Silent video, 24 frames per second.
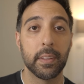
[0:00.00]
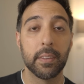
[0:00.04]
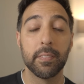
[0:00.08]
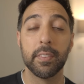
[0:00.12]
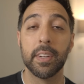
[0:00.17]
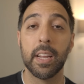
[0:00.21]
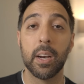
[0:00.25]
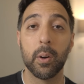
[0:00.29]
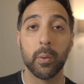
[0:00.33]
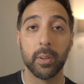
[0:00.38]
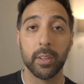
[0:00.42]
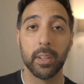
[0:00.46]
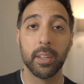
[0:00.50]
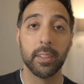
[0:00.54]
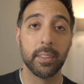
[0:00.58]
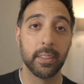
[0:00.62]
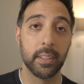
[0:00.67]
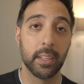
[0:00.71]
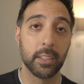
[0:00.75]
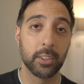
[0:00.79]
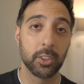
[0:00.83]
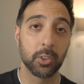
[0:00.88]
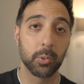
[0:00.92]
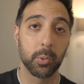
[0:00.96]
Even now in London,
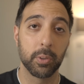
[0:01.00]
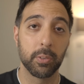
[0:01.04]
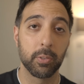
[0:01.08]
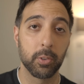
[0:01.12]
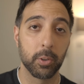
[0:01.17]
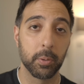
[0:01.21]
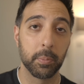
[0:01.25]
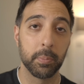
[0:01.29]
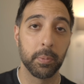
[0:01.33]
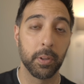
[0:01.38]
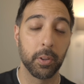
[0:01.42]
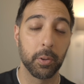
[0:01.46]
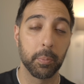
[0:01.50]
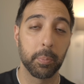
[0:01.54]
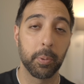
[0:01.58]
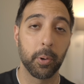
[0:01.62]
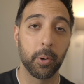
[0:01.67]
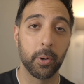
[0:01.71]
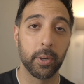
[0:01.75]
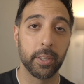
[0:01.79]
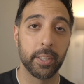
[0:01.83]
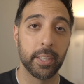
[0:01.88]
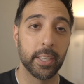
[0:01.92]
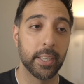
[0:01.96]
I just went for another
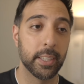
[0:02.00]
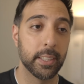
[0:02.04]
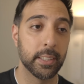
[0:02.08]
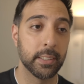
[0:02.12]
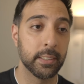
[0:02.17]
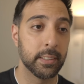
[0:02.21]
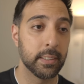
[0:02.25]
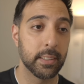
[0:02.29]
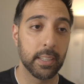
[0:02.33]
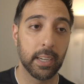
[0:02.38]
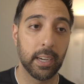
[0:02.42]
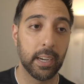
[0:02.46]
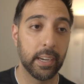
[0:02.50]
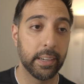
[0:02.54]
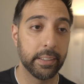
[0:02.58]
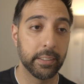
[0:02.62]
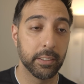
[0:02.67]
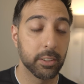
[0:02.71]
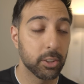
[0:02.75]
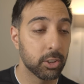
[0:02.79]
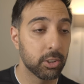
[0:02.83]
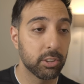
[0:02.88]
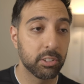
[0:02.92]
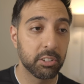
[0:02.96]
party and
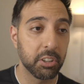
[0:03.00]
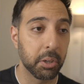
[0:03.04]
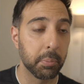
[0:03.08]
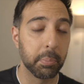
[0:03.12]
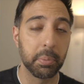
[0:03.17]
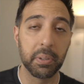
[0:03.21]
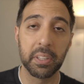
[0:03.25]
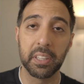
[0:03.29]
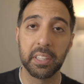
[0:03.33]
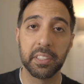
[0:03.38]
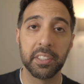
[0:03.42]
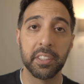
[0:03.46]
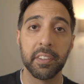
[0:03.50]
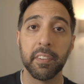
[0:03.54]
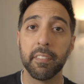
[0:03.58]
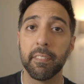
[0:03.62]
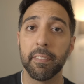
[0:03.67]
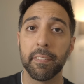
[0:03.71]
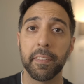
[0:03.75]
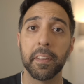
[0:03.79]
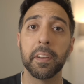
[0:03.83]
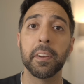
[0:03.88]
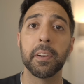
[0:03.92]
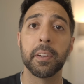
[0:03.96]
I completely didn't even
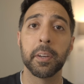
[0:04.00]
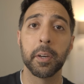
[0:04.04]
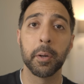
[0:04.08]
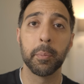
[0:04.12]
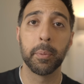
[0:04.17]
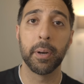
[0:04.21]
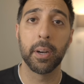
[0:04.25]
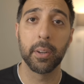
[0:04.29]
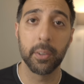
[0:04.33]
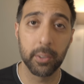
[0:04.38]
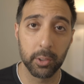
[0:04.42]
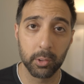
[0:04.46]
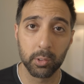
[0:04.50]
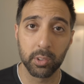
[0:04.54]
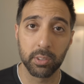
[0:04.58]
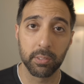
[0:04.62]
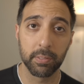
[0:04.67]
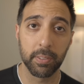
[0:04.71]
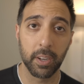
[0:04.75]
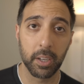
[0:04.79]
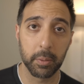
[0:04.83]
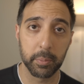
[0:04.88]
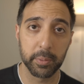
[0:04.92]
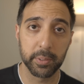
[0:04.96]
think about using
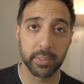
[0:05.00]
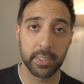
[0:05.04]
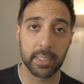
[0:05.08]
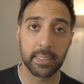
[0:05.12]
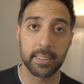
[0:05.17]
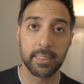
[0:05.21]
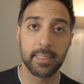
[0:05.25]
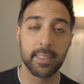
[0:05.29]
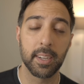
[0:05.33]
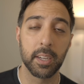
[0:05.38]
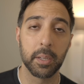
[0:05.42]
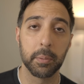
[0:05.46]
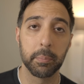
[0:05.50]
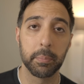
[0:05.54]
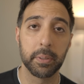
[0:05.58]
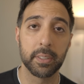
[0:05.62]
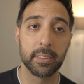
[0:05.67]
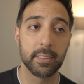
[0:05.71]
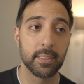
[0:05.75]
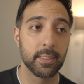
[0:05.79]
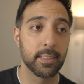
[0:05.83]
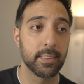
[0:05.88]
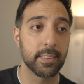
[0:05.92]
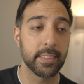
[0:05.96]
fibers at the time
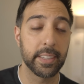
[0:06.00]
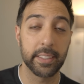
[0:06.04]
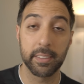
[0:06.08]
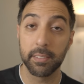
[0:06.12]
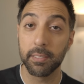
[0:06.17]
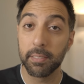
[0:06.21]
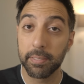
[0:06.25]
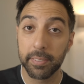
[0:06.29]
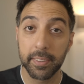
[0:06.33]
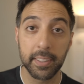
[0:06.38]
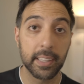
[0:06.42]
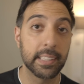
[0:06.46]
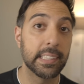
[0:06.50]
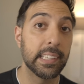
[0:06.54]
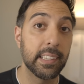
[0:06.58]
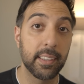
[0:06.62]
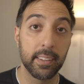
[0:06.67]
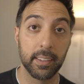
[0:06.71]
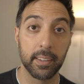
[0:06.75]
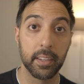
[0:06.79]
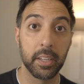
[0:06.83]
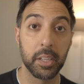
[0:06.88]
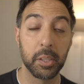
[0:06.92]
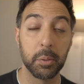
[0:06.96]
because I didn't feel I
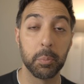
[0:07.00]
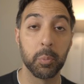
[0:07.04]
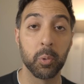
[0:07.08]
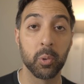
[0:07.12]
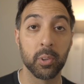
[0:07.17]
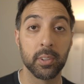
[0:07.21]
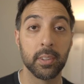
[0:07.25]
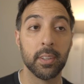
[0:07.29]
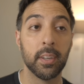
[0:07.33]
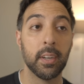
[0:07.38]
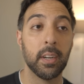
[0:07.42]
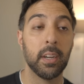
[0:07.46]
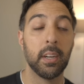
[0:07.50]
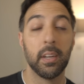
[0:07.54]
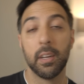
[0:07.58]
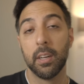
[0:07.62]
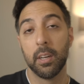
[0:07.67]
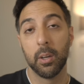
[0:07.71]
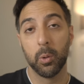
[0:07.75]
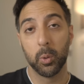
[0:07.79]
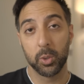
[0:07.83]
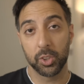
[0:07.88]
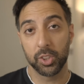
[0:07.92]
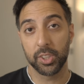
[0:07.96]
needed it anymore.
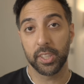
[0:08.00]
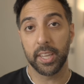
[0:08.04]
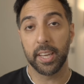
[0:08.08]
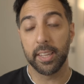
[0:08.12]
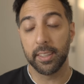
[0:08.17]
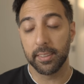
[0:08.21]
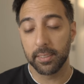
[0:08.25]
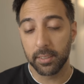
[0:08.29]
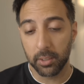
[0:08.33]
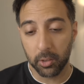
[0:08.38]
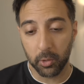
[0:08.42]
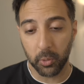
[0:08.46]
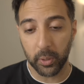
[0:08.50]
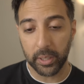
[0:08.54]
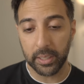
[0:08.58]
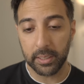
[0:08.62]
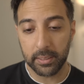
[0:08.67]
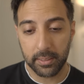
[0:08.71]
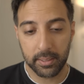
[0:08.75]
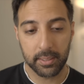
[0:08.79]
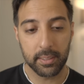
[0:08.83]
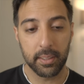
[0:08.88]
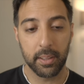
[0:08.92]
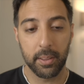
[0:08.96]
Which is a
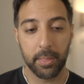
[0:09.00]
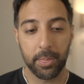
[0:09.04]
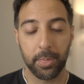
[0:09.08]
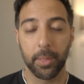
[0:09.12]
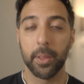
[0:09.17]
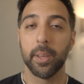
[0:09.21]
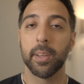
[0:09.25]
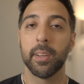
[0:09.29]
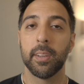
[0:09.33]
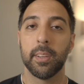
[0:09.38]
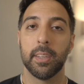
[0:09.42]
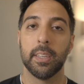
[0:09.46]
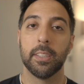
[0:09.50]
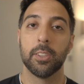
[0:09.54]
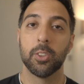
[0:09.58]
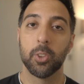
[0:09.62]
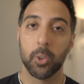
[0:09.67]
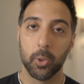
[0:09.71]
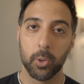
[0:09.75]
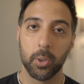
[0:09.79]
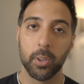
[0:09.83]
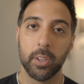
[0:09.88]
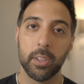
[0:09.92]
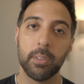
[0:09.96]
great thing
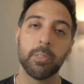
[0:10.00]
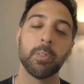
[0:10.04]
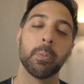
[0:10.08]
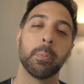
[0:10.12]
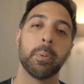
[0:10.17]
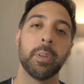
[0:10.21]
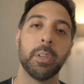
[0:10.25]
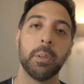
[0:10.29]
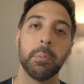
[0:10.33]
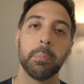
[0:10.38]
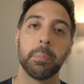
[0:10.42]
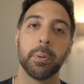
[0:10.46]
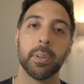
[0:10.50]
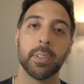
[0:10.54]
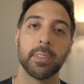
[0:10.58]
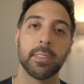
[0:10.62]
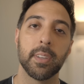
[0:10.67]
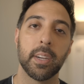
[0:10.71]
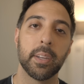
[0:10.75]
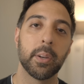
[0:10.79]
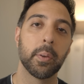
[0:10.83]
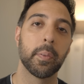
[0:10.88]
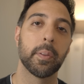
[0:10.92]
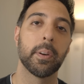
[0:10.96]
internally for me, but
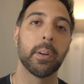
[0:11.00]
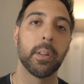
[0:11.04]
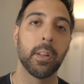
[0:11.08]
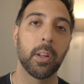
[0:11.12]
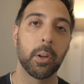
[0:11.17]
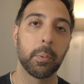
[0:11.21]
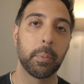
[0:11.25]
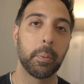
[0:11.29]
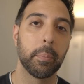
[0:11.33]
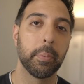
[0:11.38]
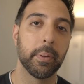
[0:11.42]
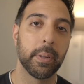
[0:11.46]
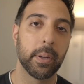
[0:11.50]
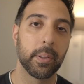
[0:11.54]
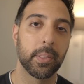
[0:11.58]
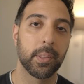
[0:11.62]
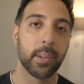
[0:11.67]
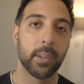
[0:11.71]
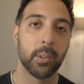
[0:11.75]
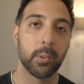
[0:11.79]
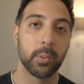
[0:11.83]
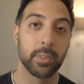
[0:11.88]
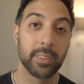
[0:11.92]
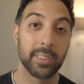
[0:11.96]
I know there are a lot of people out
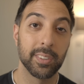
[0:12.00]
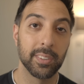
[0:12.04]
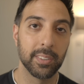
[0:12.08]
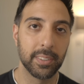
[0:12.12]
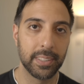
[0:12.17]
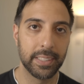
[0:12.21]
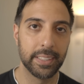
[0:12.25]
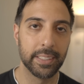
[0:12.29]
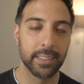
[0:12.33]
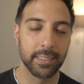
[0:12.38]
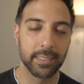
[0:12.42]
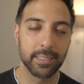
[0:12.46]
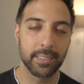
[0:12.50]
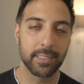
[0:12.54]
there who still need it.